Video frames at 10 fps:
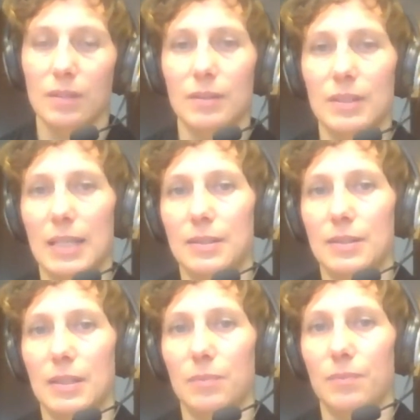that
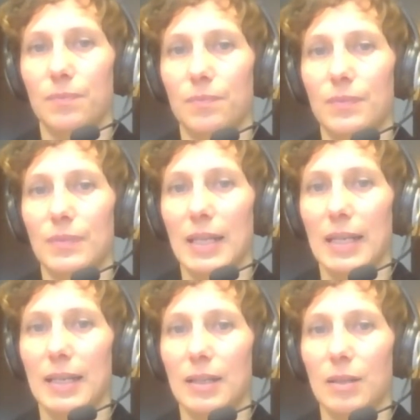
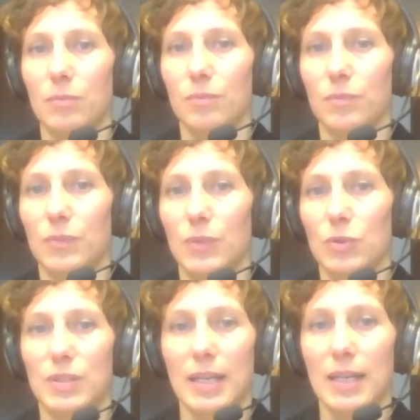they
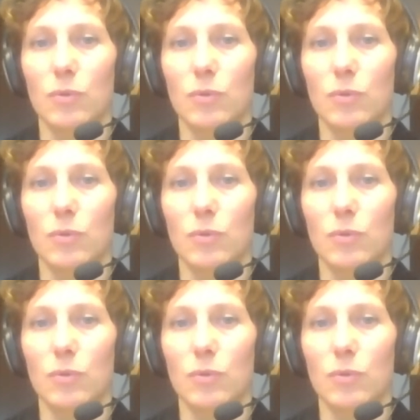say,